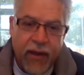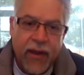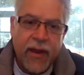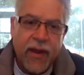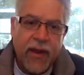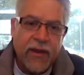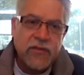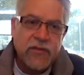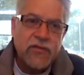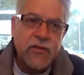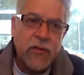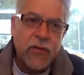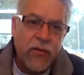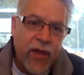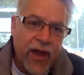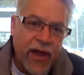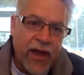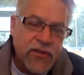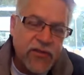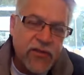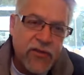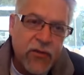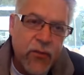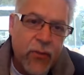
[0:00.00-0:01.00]
and so
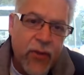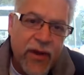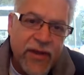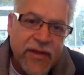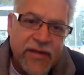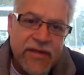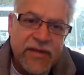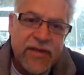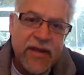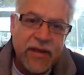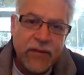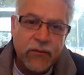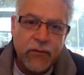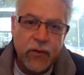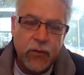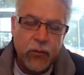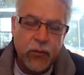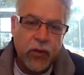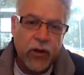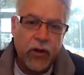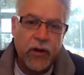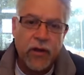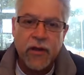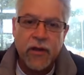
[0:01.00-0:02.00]
that's the way sin would
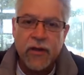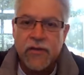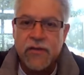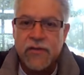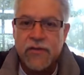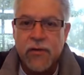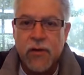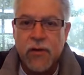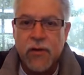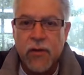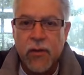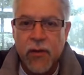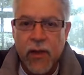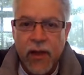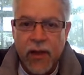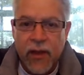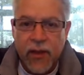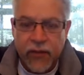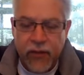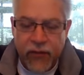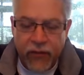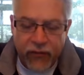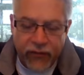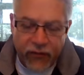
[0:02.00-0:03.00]
work and so
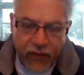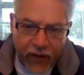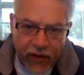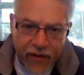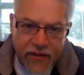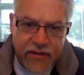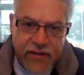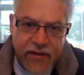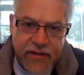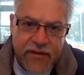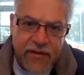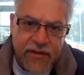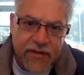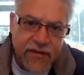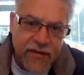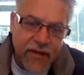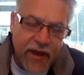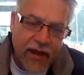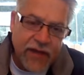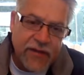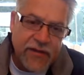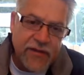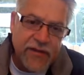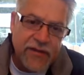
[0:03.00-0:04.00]
the pharisees and
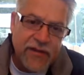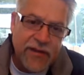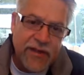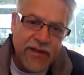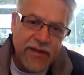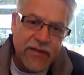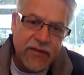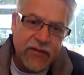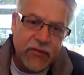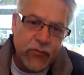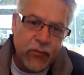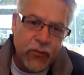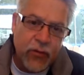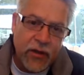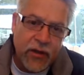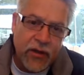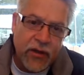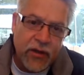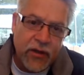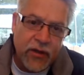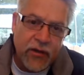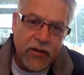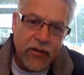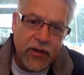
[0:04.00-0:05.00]
sadducees would
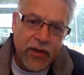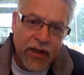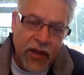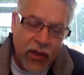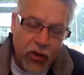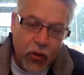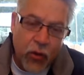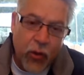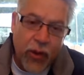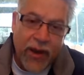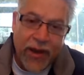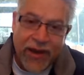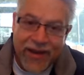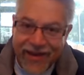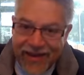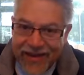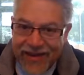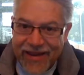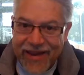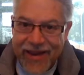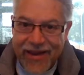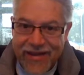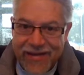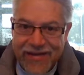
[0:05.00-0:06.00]
equate
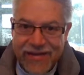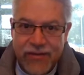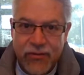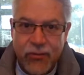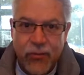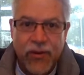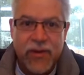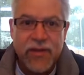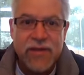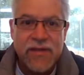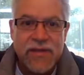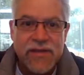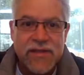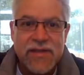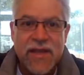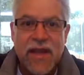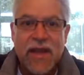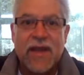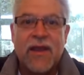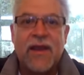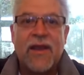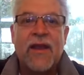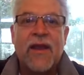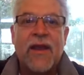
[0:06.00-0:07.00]
yeast with
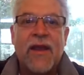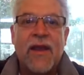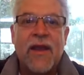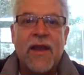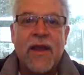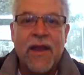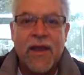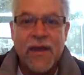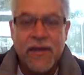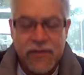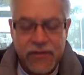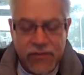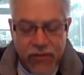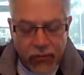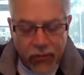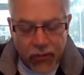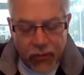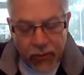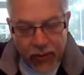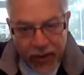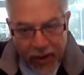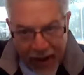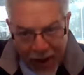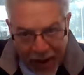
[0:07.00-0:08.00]
sin and so what
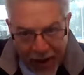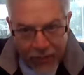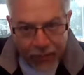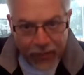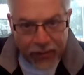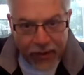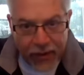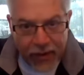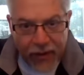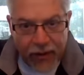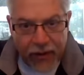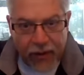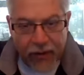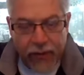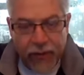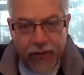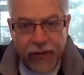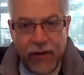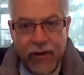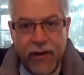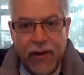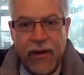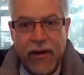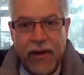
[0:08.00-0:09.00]
would happen here
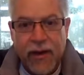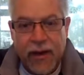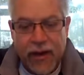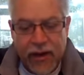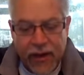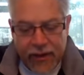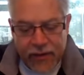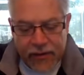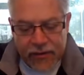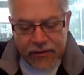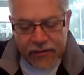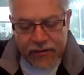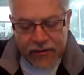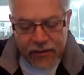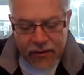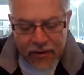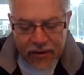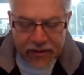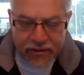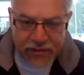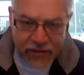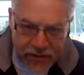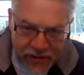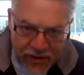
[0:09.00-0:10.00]
is
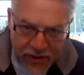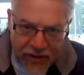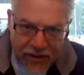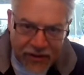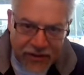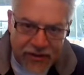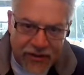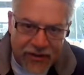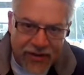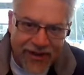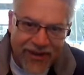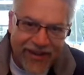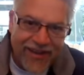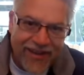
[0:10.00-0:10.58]
this yeast